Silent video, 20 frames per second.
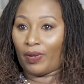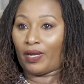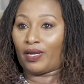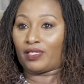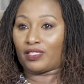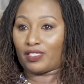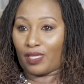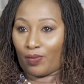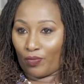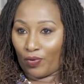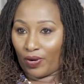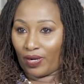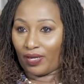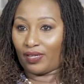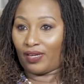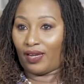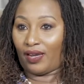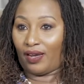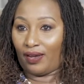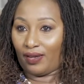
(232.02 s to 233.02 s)
I'm headed
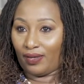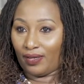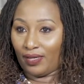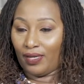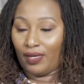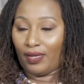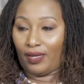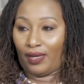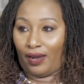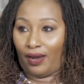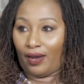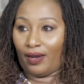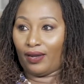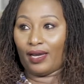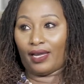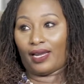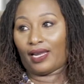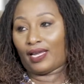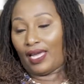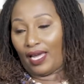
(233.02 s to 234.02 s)
somewhere. Yeah. yeah. yeah.
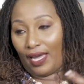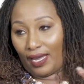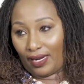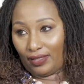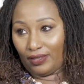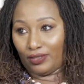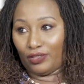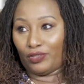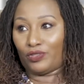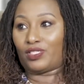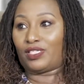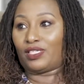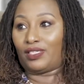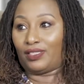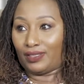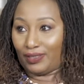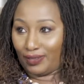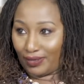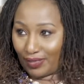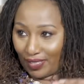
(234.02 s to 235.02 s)
And again, you
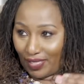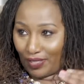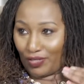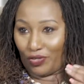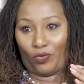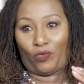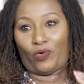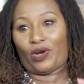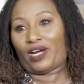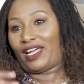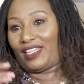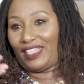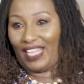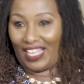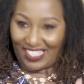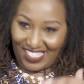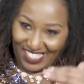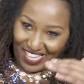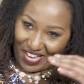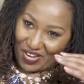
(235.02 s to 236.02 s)
still you work at
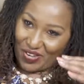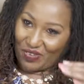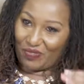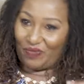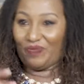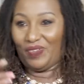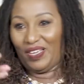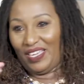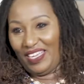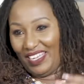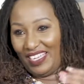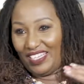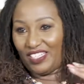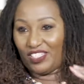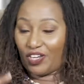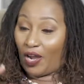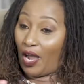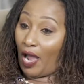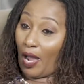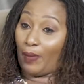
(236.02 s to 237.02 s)
that same
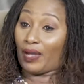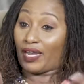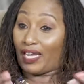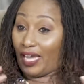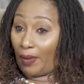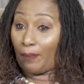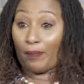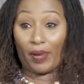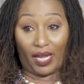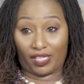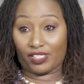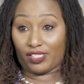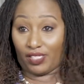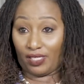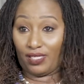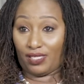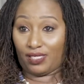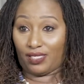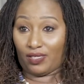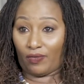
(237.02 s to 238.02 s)
job again.
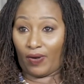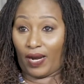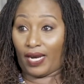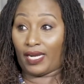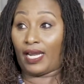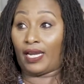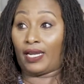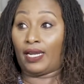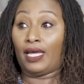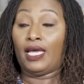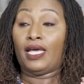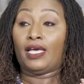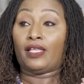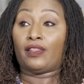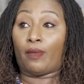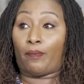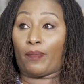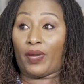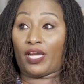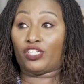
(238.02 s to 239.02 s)
Patience, right? And
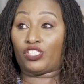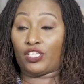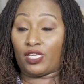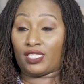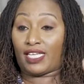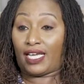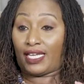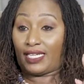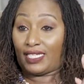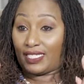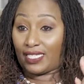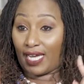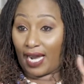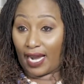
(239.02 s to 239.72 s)
the patience and